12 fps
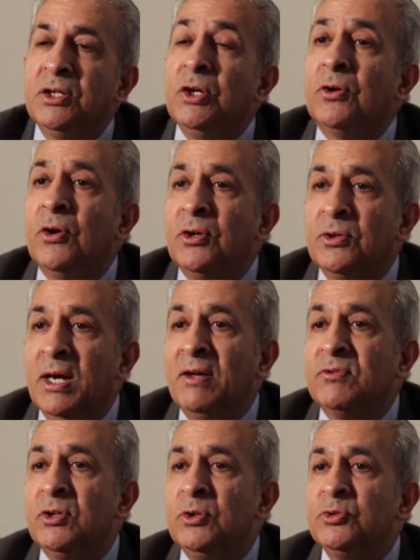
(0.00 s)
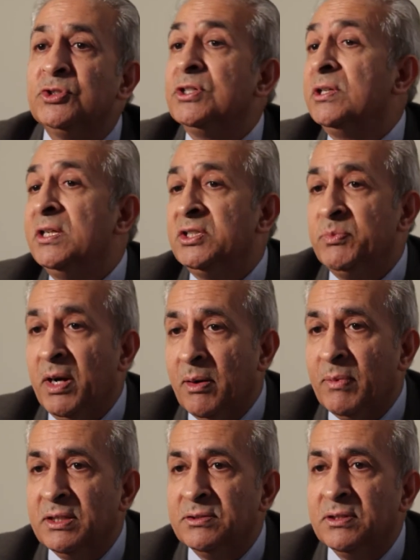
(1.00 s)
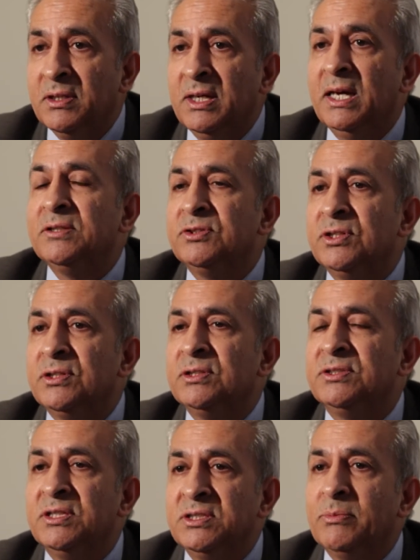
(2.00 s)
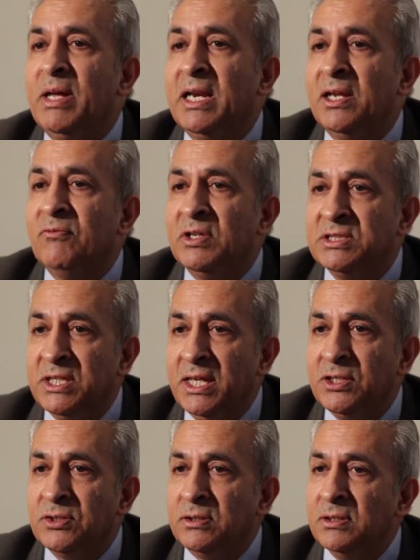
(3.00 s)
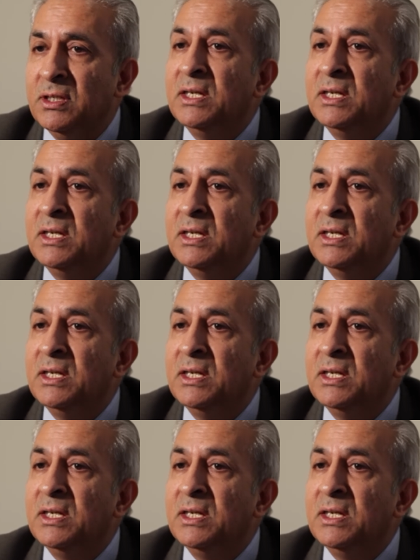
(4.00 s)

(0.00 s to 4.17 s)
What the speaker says: you're going to have to do certain experiments and certain systematic investigation.